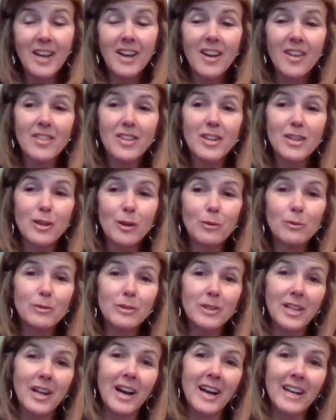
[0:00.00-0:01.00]
And they
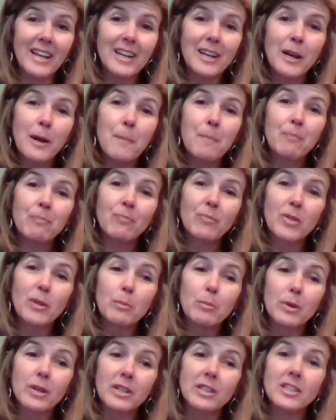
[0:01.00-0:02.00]
don't like the
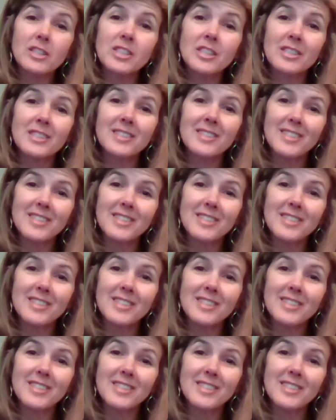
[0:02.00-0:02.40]
British